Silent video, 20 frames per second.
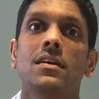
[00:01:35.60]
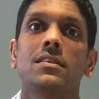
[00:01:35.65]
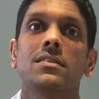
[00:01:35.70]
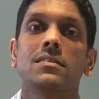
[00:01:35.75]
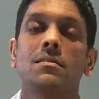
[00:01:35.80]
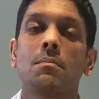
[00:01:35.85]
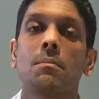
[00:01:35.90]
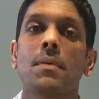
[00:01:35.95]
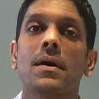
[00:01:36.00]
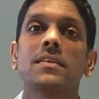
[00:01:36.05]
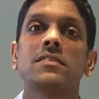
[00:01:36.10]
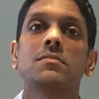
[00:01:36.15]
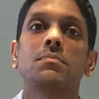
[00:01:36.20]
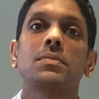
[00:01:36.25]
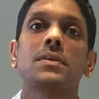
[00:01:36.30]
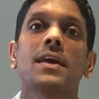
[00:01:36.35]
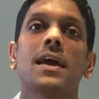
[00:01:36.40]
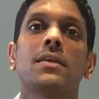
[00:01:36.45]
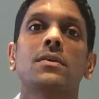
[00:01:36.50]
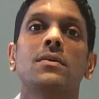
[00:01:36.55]
The best
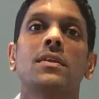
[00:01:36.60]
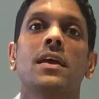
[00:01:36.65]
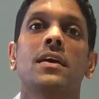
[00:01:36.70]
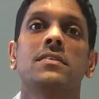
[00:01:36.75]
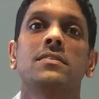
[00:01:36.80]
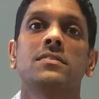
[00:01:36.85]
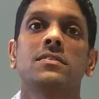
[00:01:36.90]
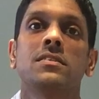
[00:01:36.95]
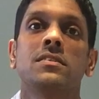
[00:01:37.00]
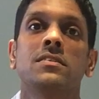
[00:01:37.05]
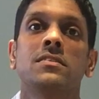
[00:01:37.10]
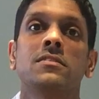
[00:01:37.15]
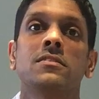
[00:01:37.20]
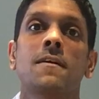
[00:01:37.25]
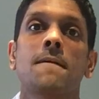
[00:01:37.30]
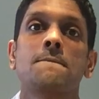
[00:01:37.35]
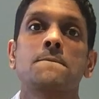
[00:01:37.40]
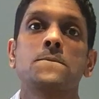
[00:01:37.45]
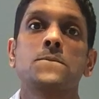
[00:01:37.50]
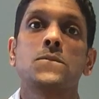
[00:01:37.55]
piano lessons
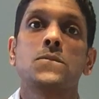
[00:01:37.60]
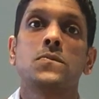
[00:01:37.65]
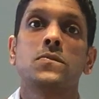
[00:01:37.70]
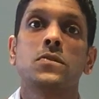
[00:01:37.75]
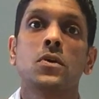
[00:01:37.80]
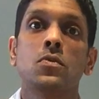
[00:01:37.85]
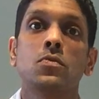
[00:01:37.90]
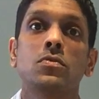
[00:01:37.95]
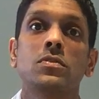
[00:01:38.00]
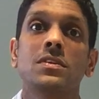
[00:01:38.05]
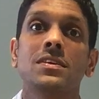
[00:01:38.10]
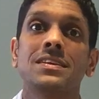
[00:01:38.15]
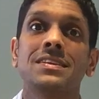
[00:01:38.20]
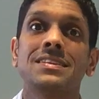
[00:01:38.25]
don't